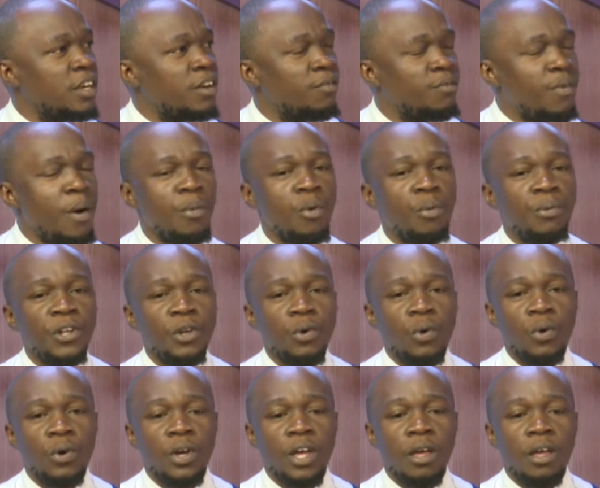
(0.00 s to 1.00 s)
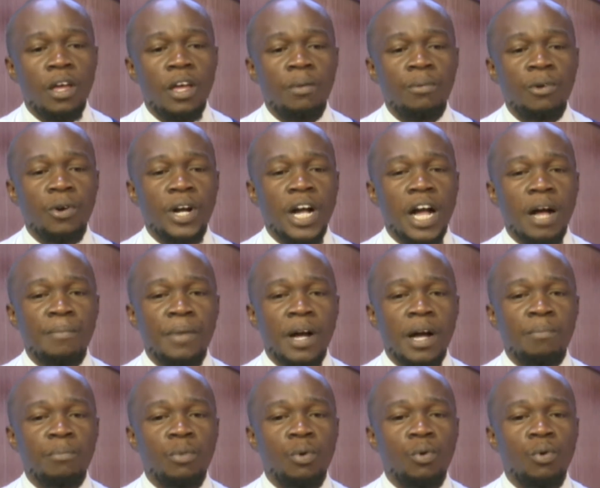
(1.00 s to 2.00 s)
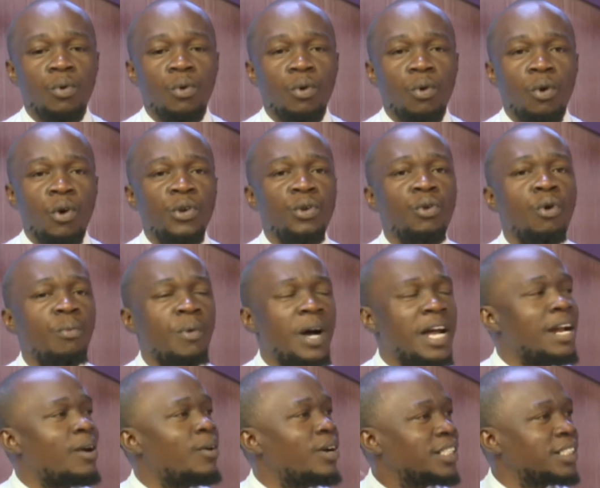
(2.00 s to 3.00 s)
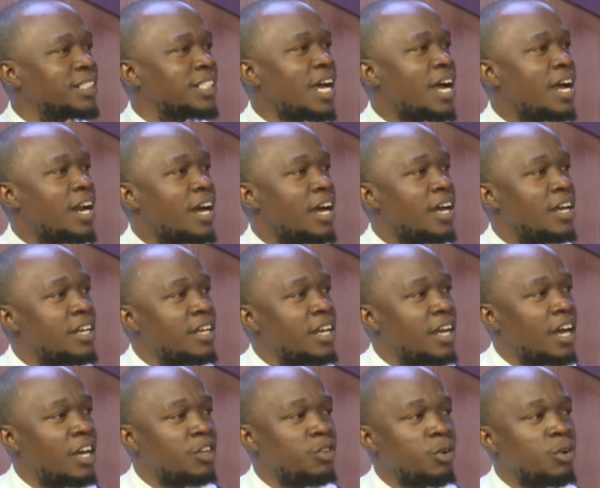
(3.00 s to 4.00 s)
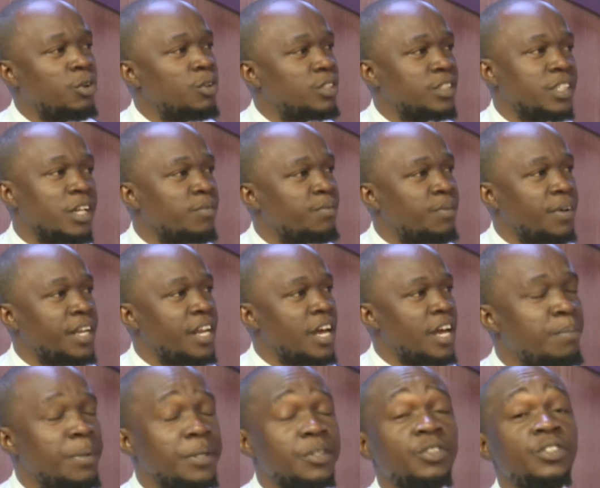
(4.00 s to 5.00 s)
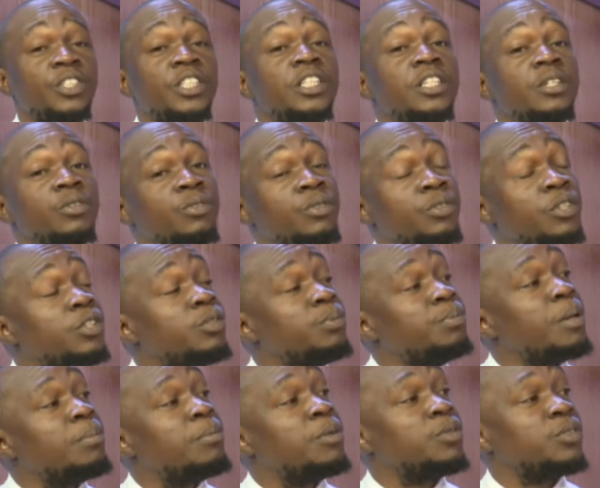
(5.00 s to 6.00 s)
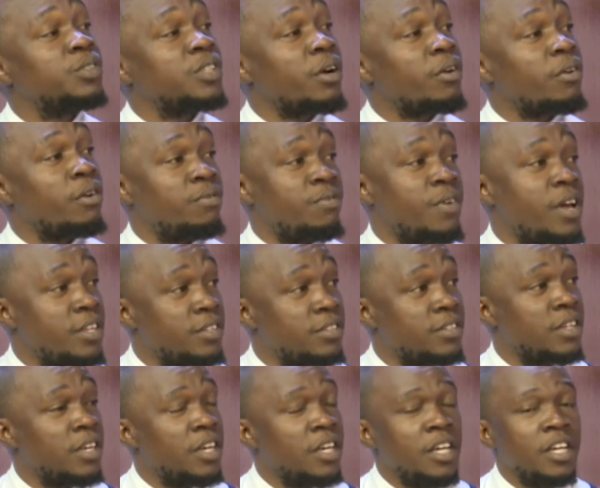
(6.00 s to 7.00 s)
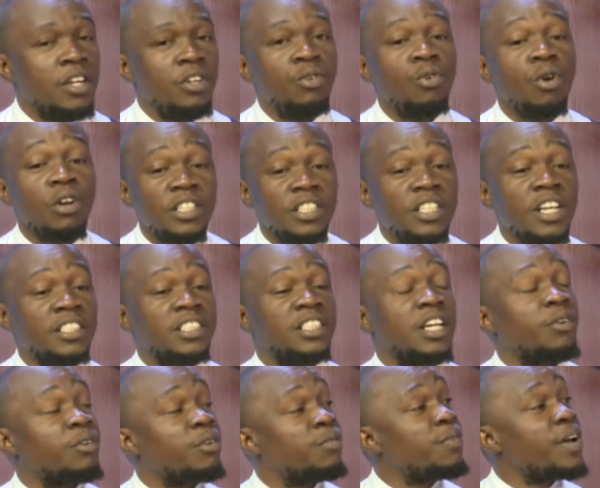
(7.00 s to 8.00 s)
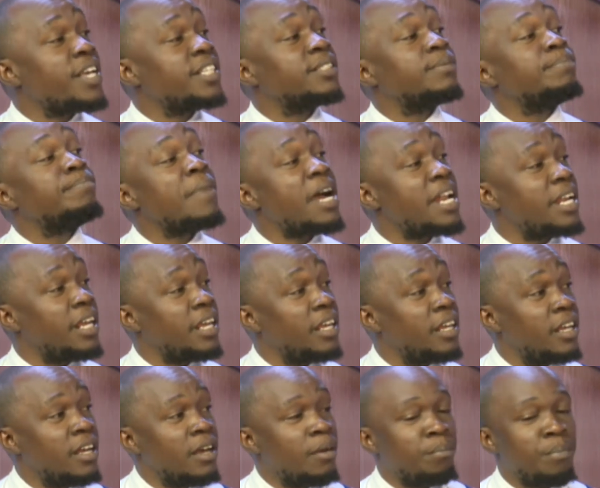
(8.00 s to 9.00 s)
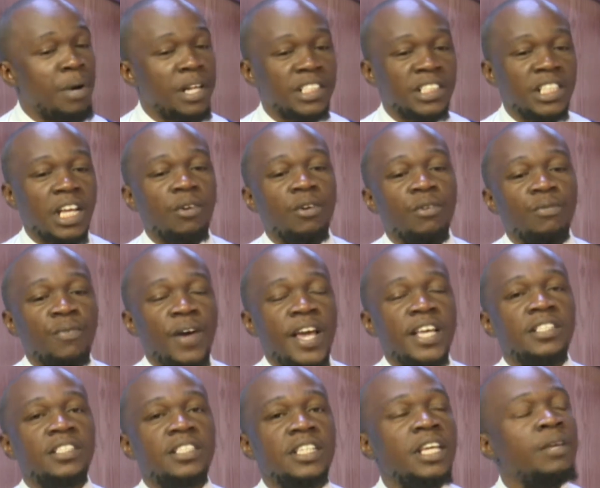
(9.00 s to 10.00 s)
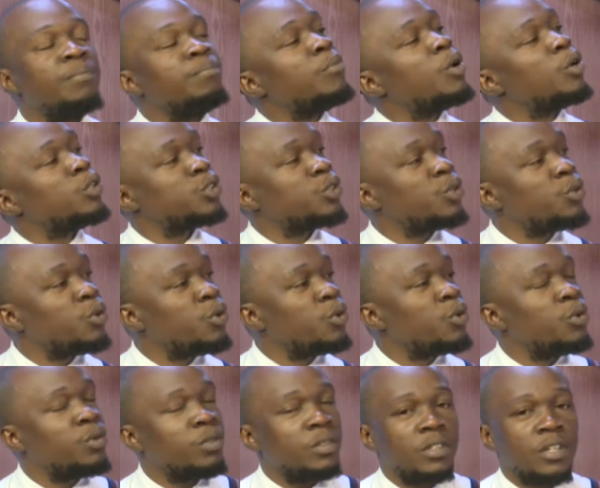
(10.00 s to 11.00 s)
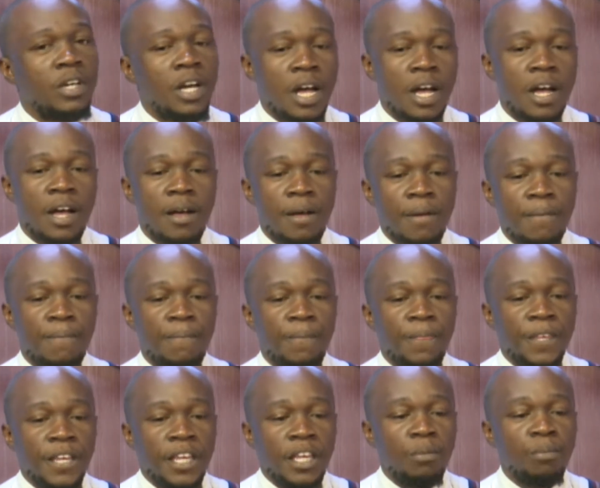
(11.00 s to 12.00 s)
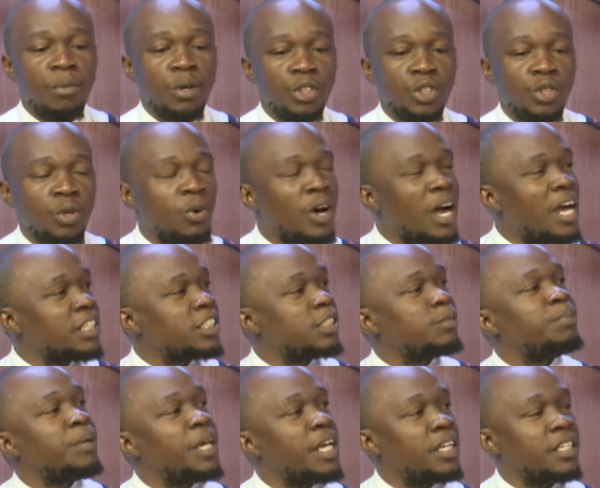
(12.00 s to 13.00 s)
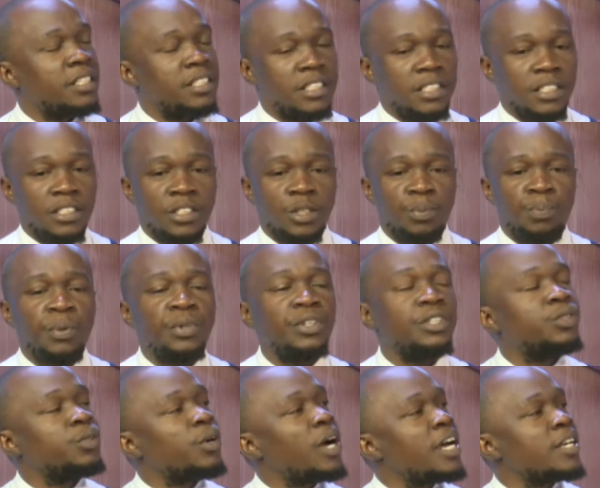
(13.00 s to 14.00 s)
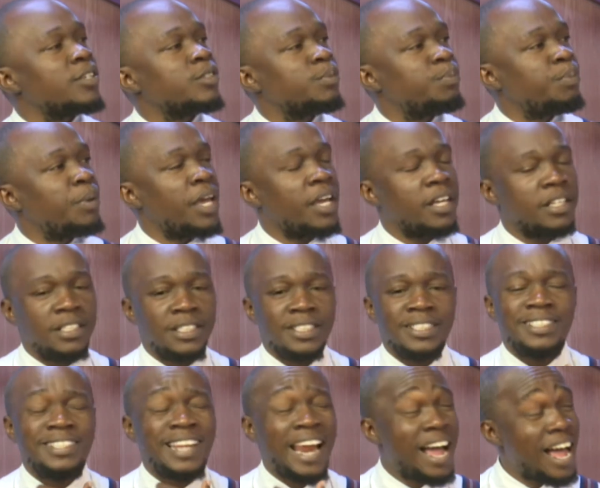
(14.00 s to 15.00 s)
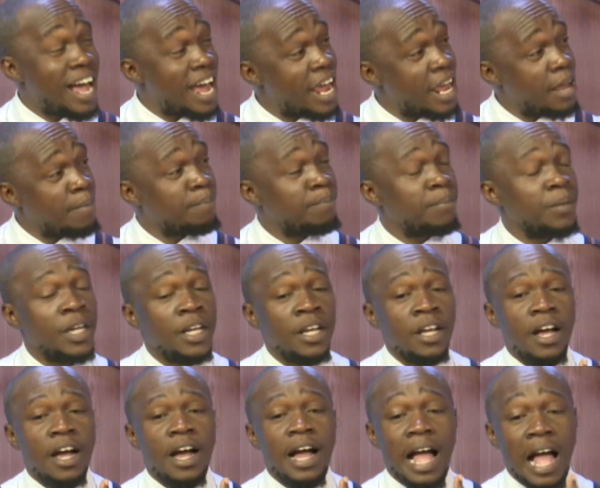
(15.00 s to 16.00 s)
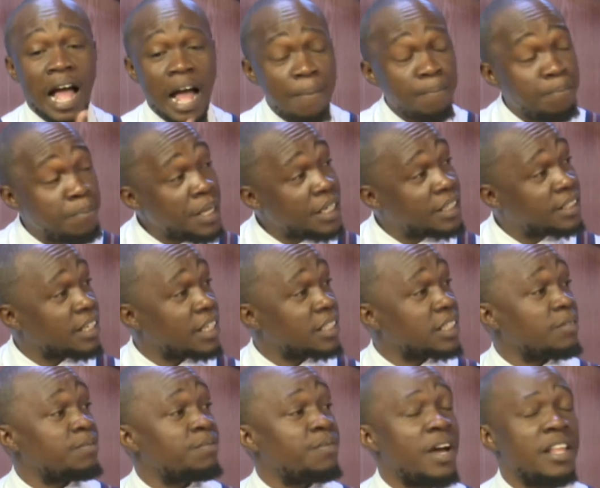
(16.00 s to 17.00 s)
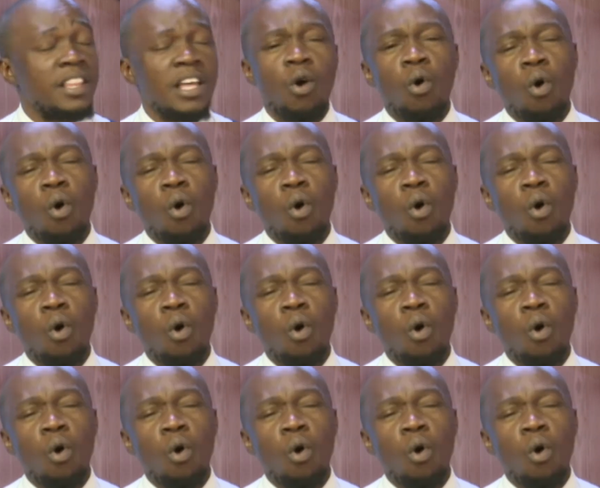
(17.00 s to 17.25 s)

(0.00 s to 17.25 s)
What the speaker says: Vamu bino ebyogamba mbu oyina omwana wazaala and you call yourself a dad, you need to be able to sacrifice. Not just sacrifice money, but sacrifice emotional aspects, spiritual aspects, time, habits as a father.